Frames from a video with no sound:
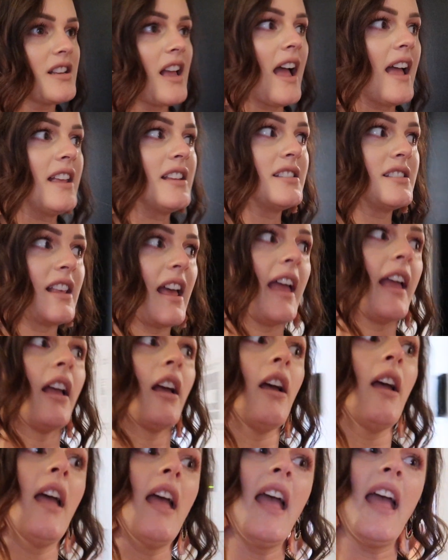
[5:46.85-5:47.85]
guys like
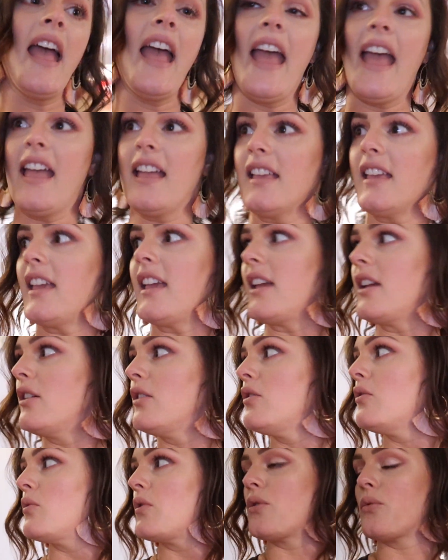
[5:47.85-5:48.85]

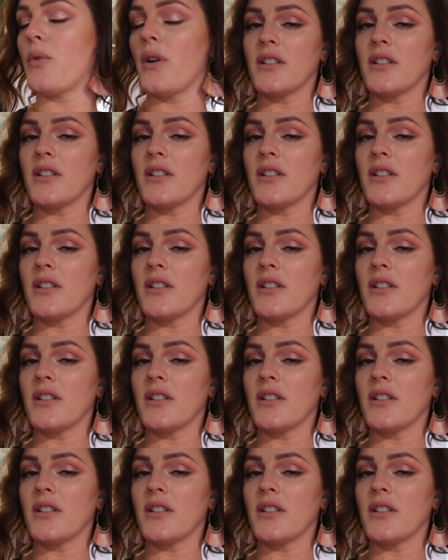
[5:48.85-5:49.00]
hanging with mm-hmm.